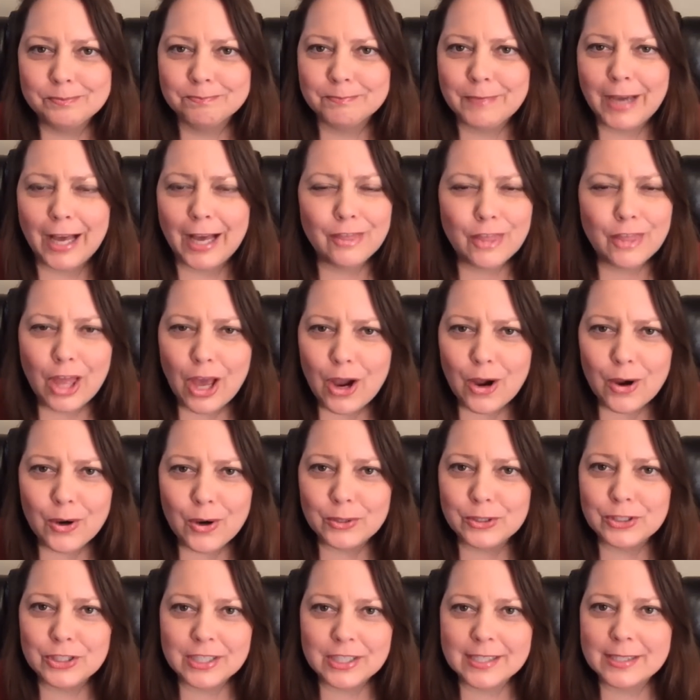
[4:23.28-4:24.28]

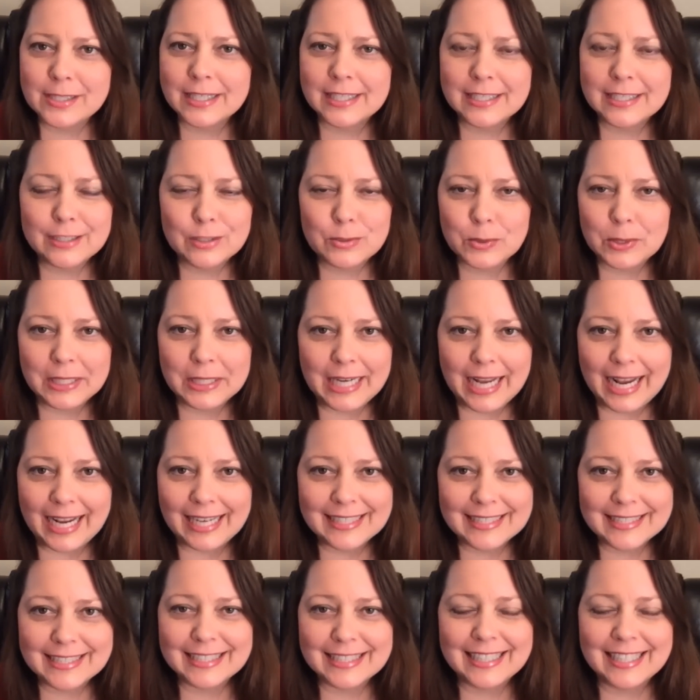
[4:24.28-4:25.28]
alone just because we're in
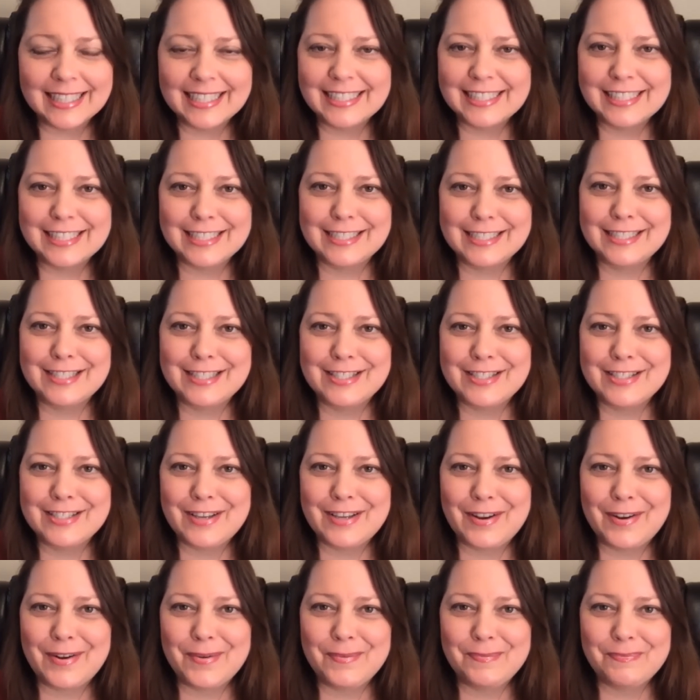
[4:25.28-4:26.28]
isolation.
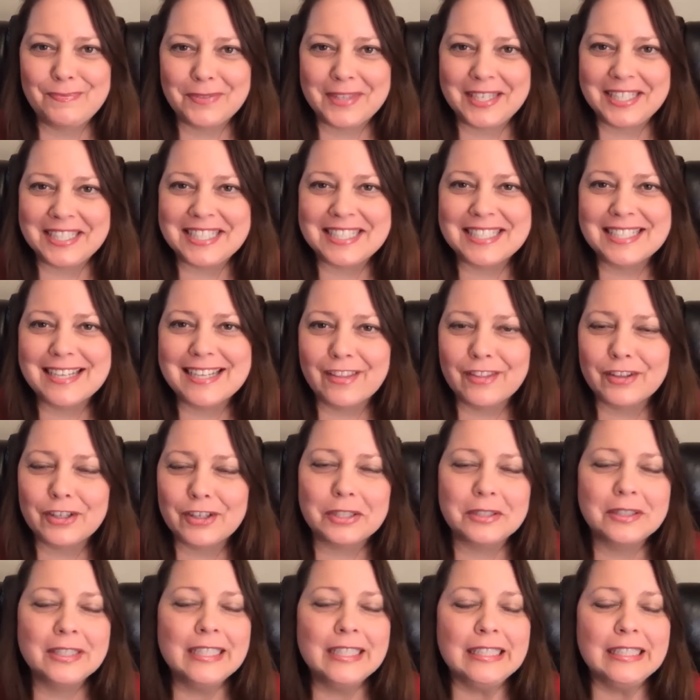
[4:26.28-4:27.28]
So that's
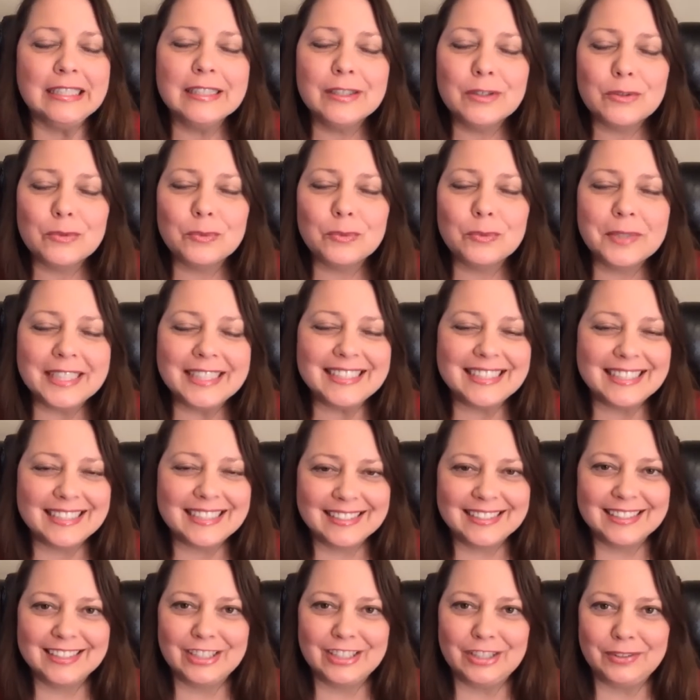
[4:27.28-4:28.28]
another reason
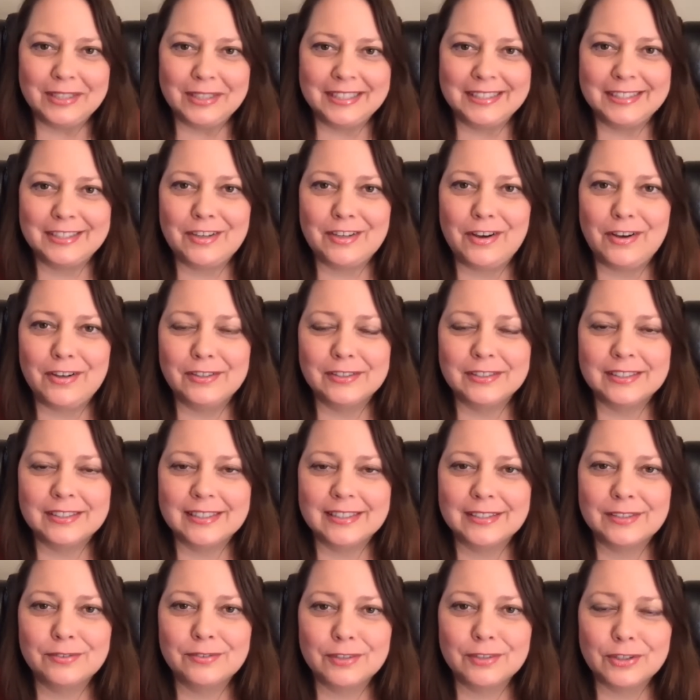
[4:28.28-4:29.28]
to do these calls,
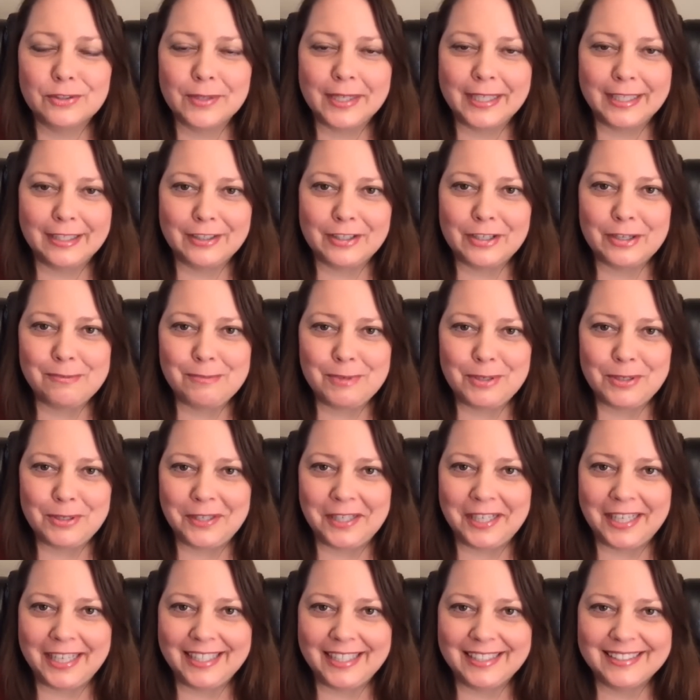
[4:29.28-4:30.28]
is for greater
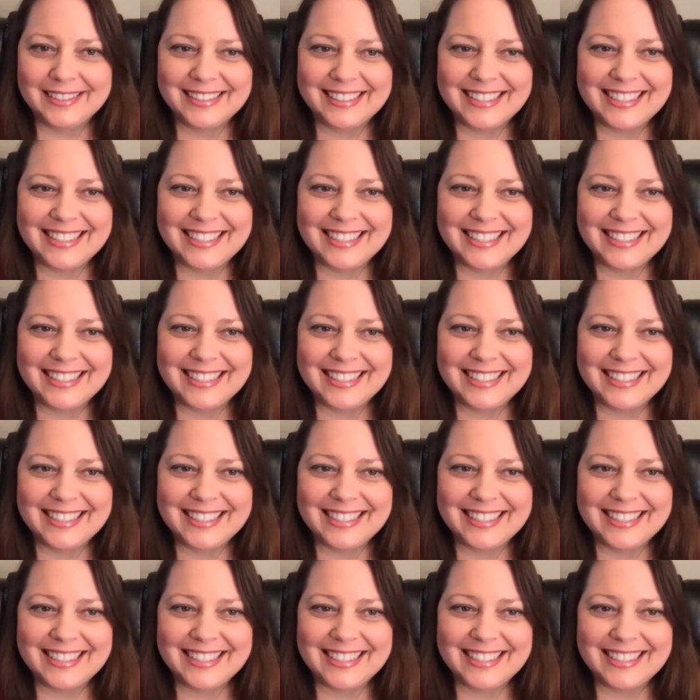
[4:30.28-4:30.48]
community.